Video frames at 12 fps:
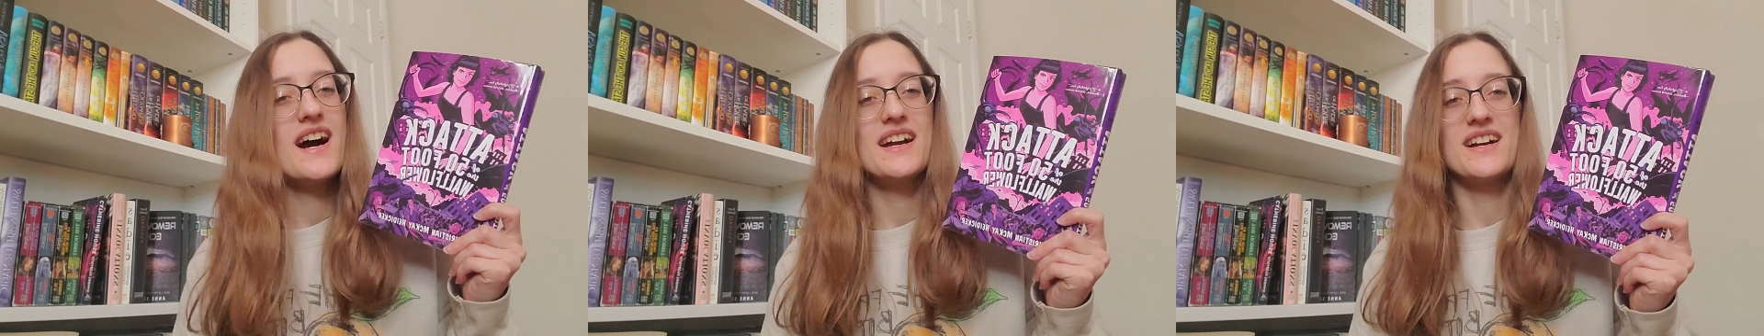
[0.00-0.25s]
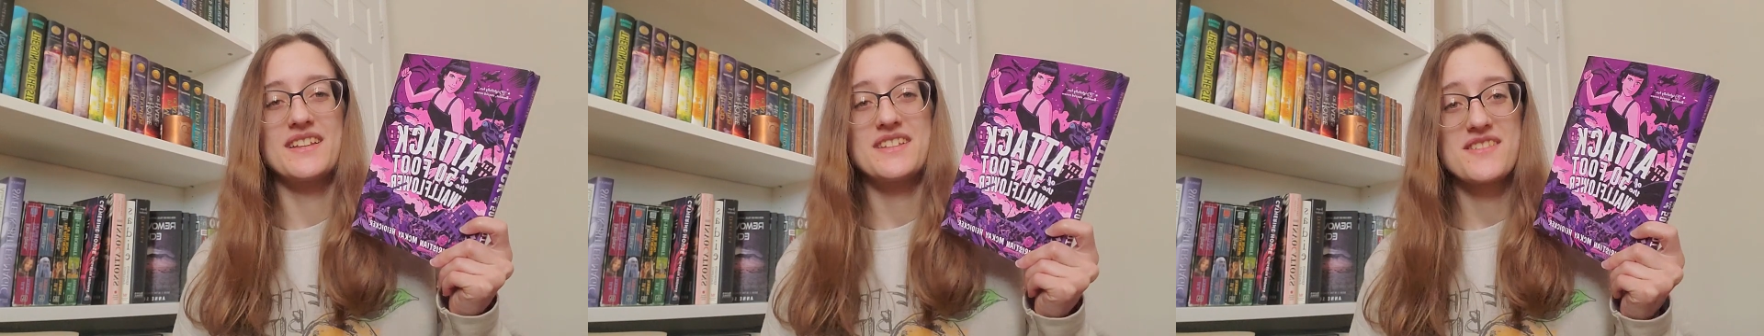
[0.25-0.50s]

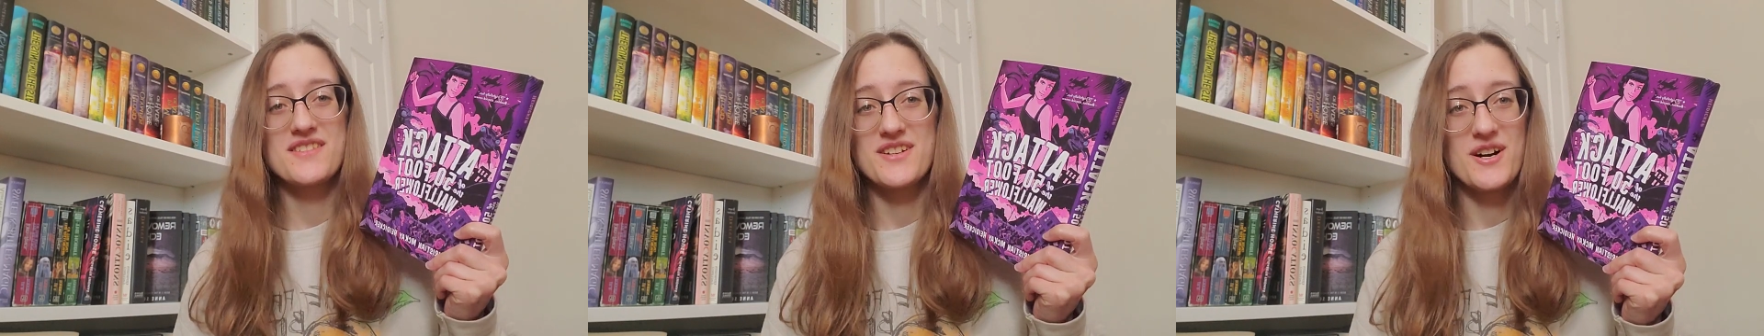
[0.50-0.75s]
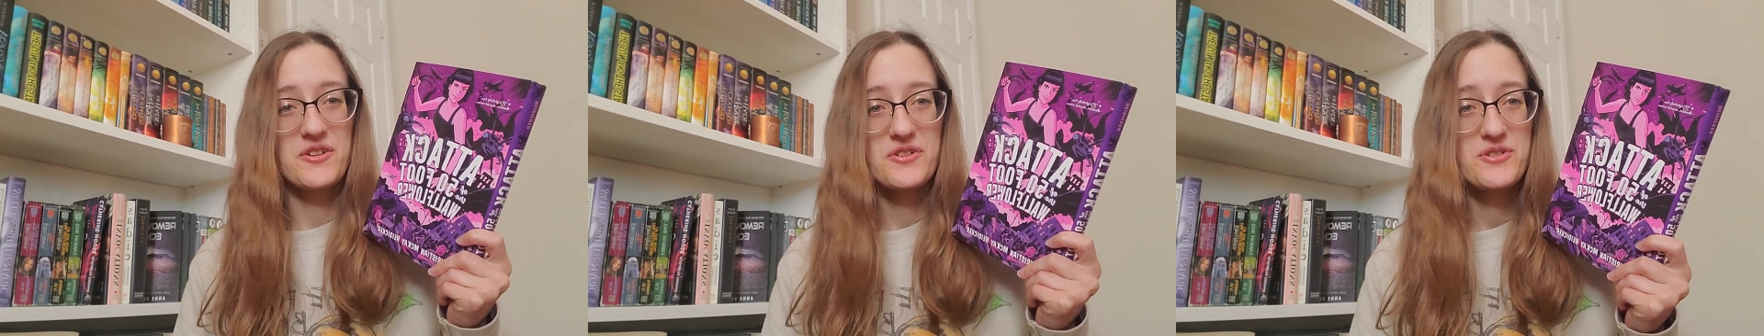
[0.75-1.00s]
I got this at the
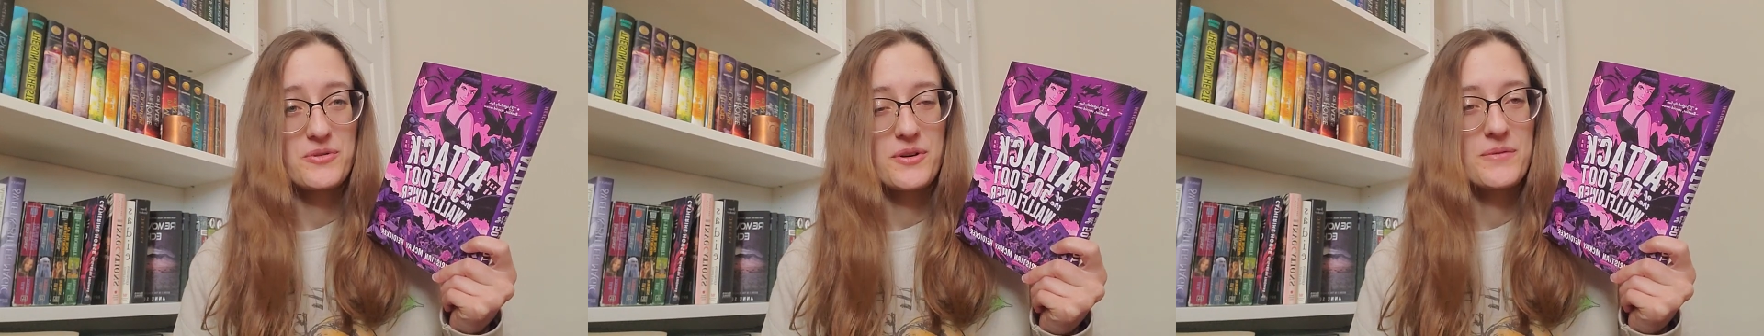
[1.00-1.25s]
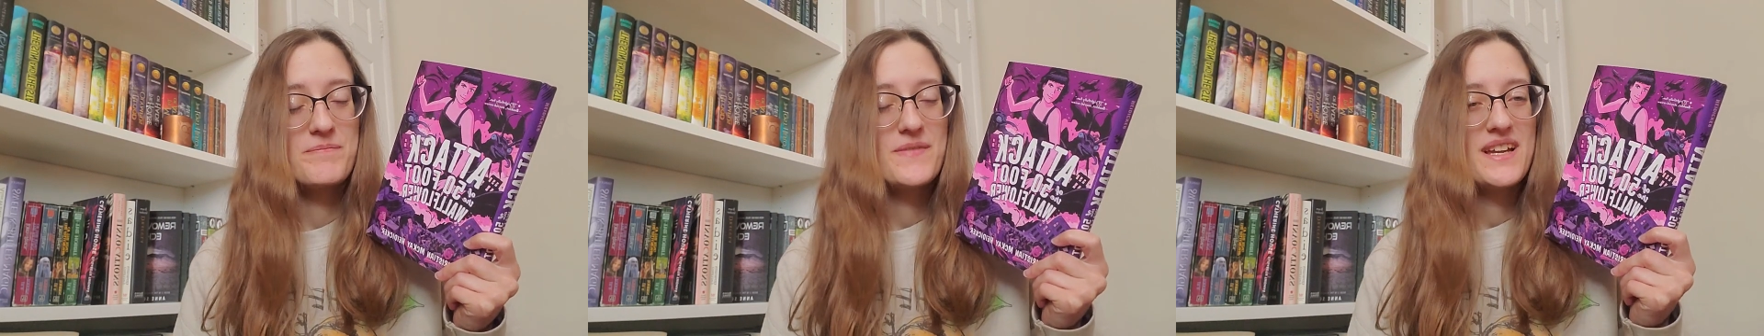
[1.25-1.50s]
dollar
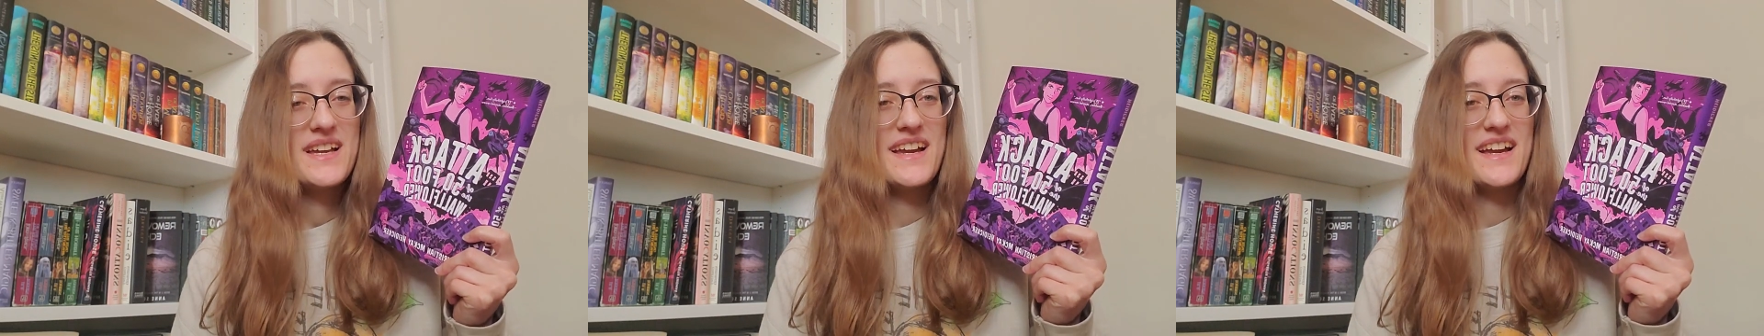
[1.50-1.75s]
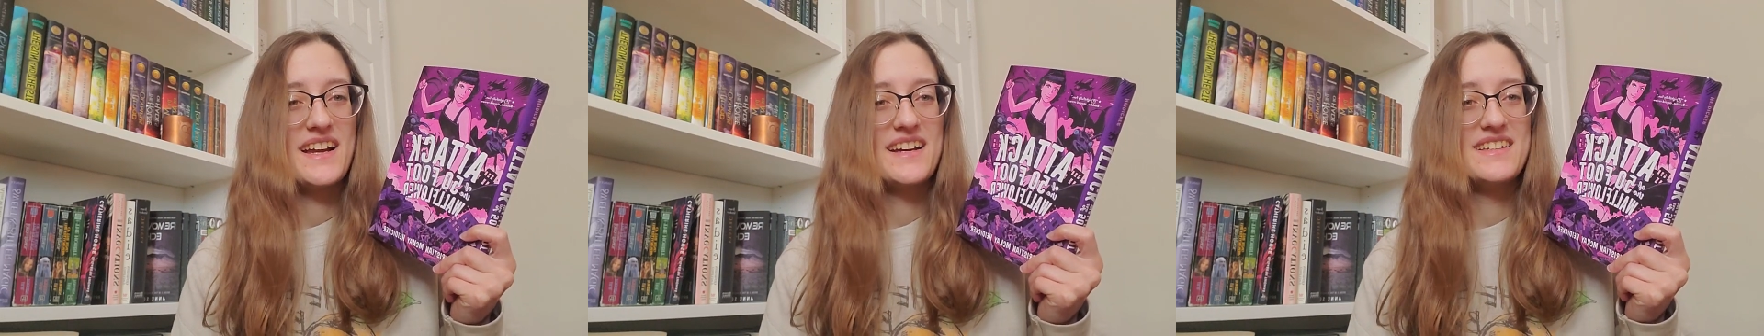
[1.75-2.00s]
store,
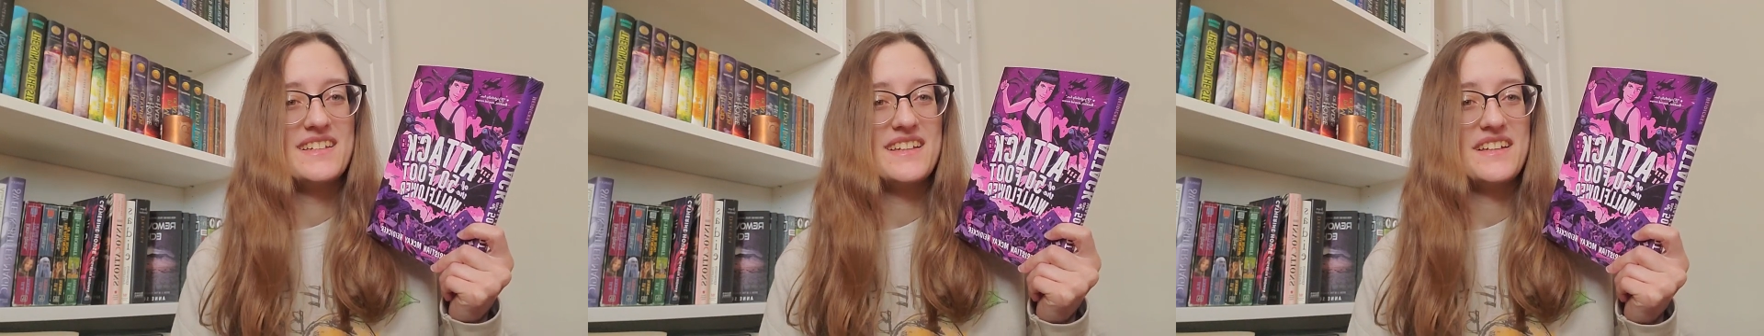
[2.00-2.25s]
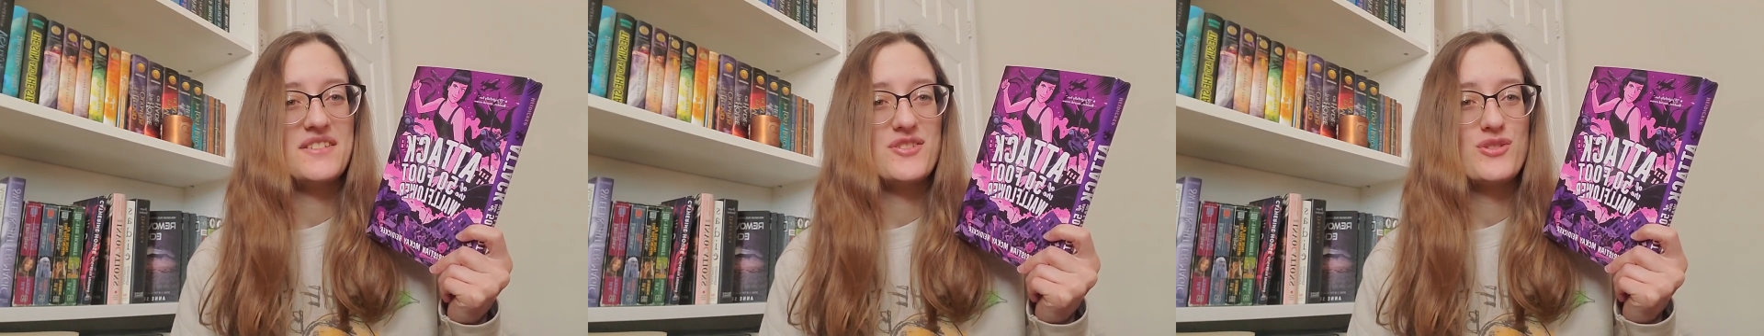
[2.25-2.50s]
and
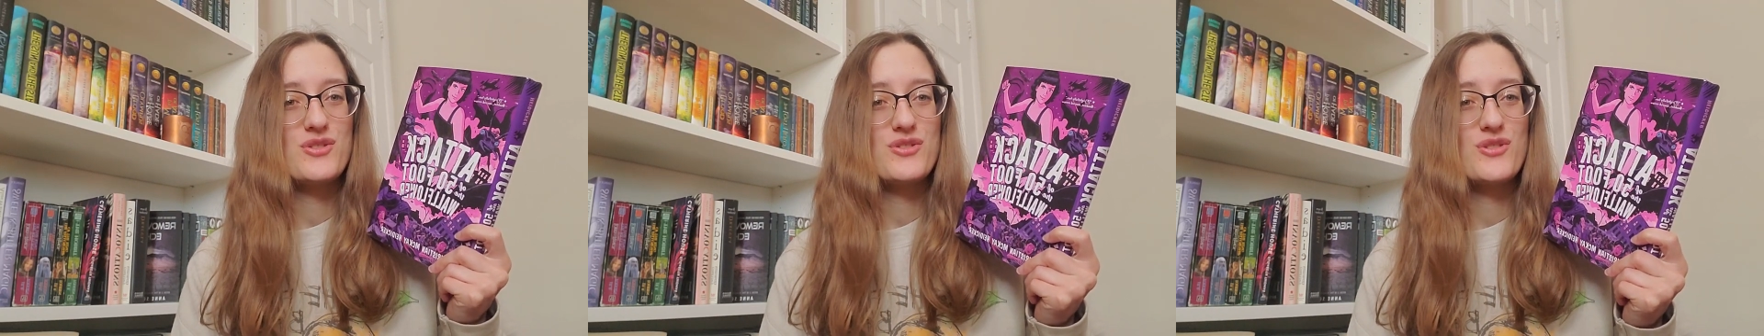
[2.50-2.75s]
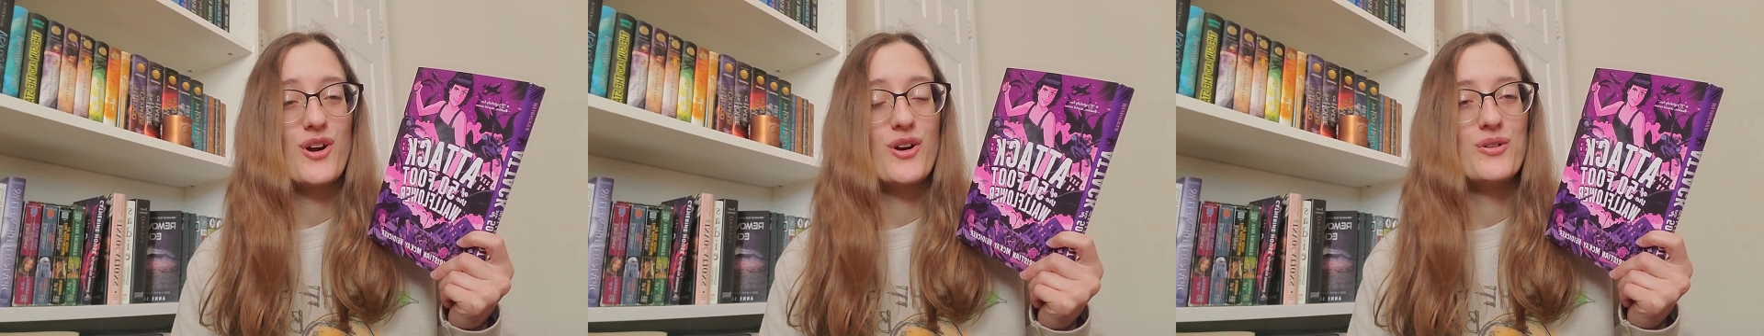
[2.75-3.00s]
it's
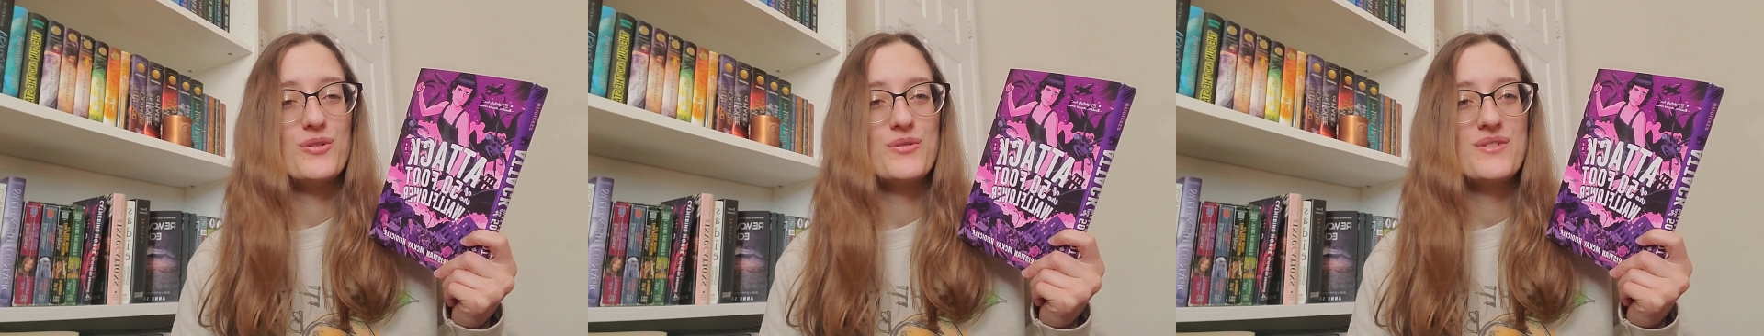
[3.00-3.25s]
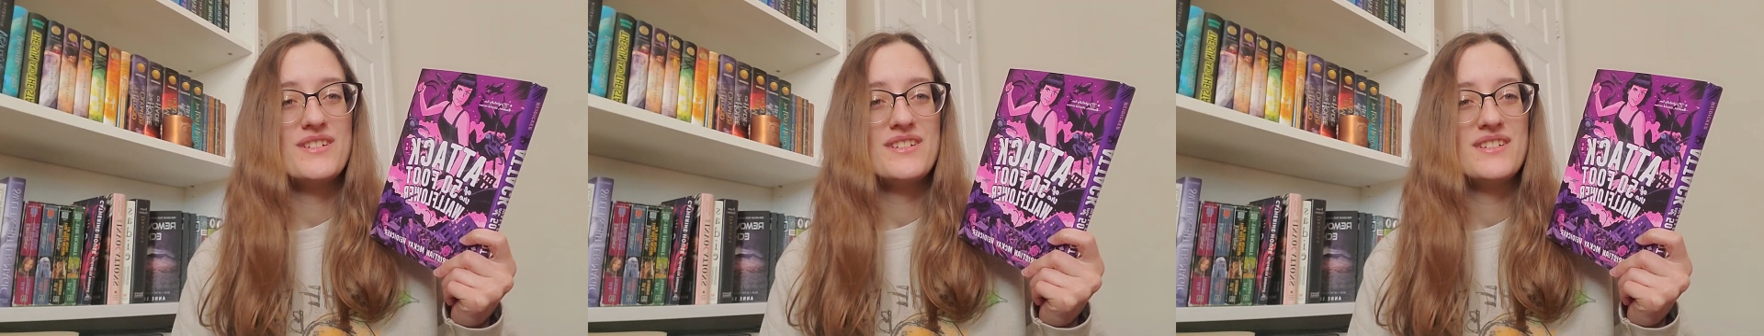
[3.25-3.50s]

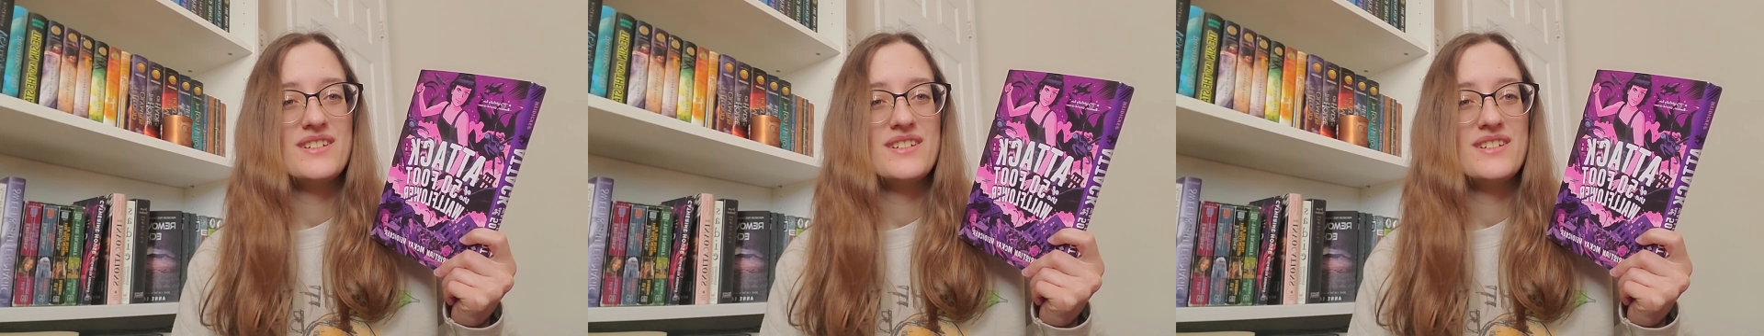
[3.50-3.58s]
so